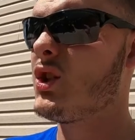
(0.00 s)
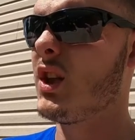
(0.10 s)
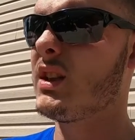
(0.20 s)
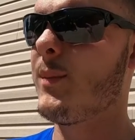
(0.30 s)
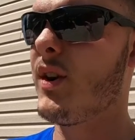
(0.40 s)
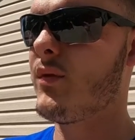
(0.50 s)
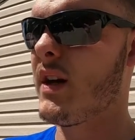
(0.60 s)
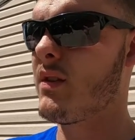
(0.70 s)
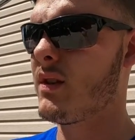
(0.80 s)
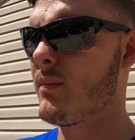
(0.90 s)
just about
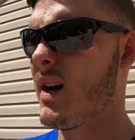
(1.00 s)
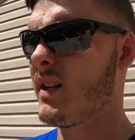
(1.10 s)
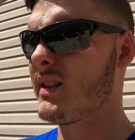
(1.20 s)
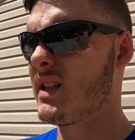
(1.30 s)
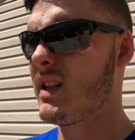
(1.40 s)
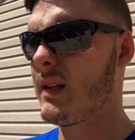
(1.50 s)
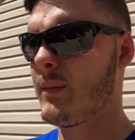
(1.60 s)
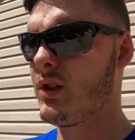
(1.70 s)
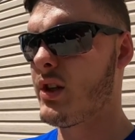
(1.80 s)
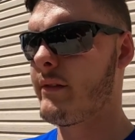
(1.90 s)
500 miles on it. I'm
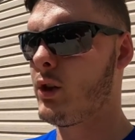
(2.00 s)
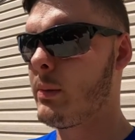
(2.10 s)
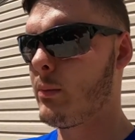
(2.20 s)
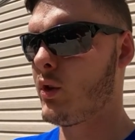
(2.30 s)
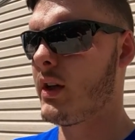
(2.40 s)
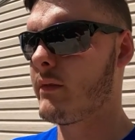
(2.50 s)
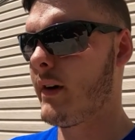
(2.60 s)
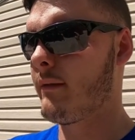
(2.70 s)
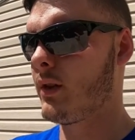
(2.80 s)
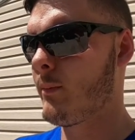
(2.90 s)
going to drive a little bit more and hit
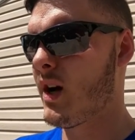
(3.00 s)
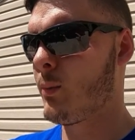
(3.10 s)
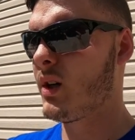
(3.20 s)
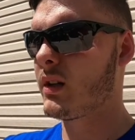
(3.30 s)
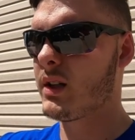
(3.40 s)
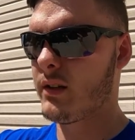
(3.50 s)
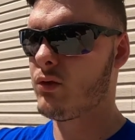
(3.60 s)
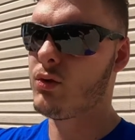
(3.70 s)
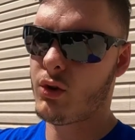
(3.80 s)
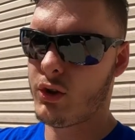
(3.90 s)
500 mile mark, then I
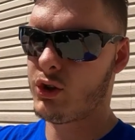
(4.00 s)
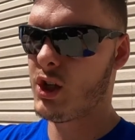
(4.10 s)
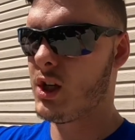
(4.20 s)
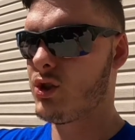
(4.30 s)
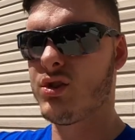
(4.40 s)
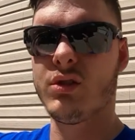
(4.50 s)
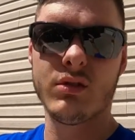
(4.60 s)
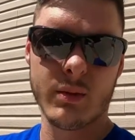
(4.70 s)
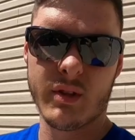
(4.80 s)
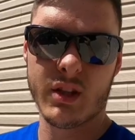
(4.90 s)
have to do an oil change and
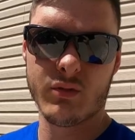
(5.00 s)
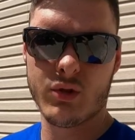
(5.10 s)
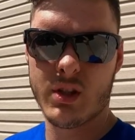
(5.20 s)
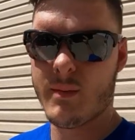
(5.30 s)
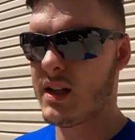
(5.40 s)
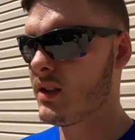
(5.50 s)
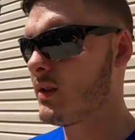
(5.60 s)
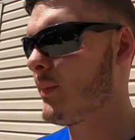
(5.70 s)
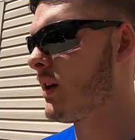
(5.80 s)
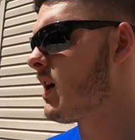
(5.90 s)
some of the other routine
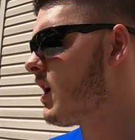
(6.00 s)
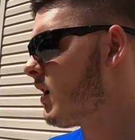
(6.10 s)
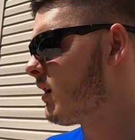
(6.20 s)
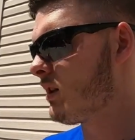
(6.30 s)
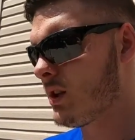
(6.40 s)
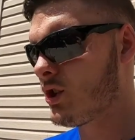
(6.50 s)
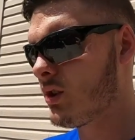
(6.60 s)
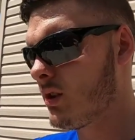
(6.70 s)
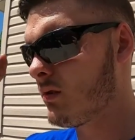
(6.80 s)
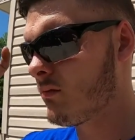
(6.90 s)
maintenance, but
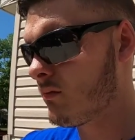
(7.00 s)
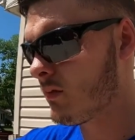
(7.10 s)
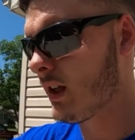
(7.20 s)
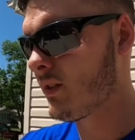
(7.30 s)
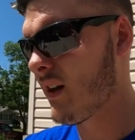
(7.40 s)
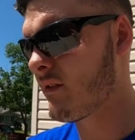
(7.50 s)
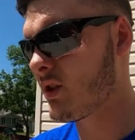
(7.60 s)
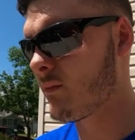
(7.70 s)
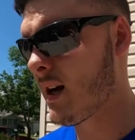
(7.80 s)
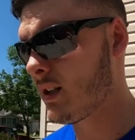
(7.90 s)
essentially has
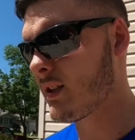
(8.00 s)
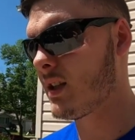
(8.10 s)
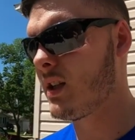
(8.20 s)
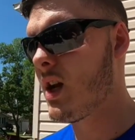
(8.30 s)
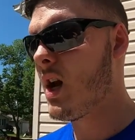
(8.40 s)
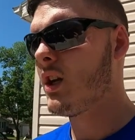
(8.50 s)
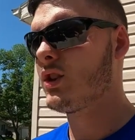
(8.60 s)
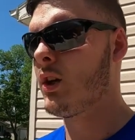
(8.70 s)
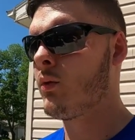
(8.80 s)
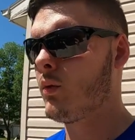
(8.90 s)
500 miles on it.
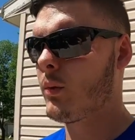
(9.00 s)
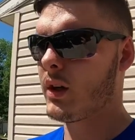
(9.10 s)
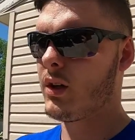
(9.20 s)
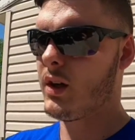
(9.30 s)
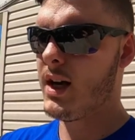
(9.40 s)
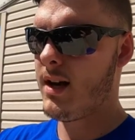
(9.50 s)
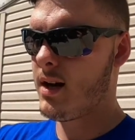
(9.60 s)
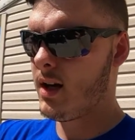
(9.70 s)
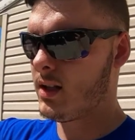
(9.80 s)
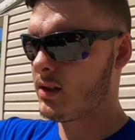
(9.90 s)
So what we're gonna go
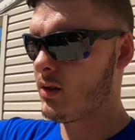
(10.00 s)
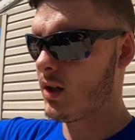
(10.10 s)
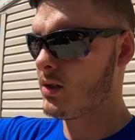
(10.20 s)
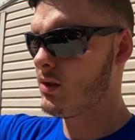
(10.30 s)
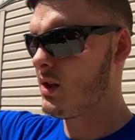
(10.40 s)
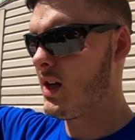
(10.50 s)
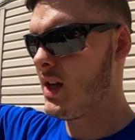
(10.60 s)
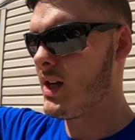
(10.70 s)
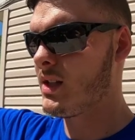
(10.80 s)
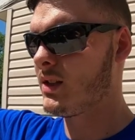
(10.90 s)
ahead and talk to
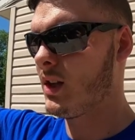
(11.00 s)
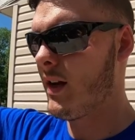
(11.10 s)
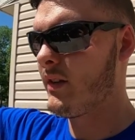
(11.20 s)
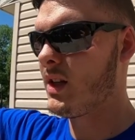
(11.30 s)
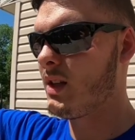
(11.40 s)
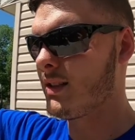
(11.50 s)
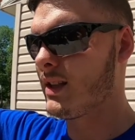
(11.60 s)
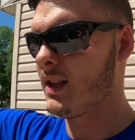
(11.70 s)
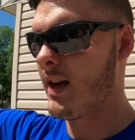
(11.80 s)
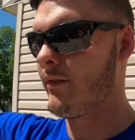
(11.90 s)
today is everything
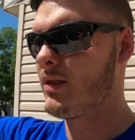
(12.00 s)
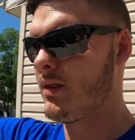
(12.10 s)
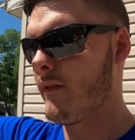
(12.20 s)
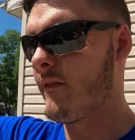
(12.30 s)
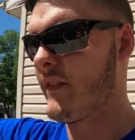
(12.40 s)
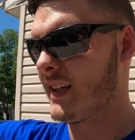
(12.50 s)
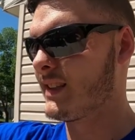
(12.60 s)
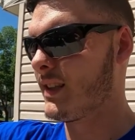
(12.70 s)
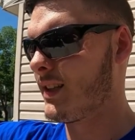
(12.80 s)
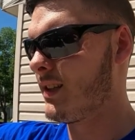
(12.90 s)
that's left to
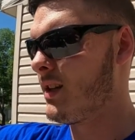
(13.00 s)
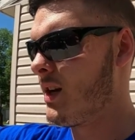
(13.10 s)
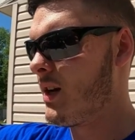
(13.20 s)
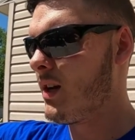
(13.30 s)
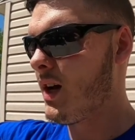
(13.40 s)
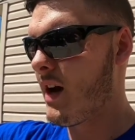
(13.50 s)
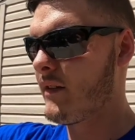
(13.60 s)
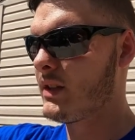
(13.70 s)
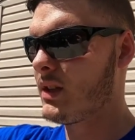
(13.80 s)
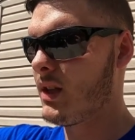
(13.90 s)
fix on it.
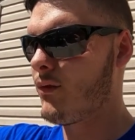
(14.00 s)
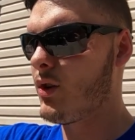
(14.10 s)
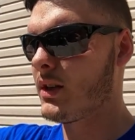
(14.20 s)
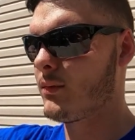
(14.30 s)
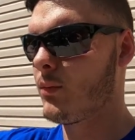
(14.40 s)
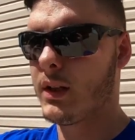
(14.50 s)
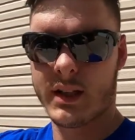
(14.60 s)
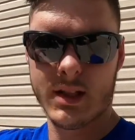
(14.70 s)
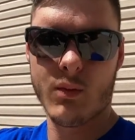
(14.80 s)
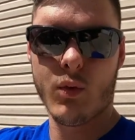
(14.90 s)
Obviously, if you guys,
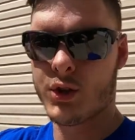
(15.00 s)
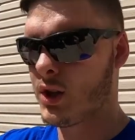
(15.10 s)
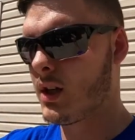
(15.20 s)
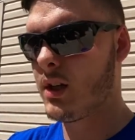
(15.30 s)
like I said, watching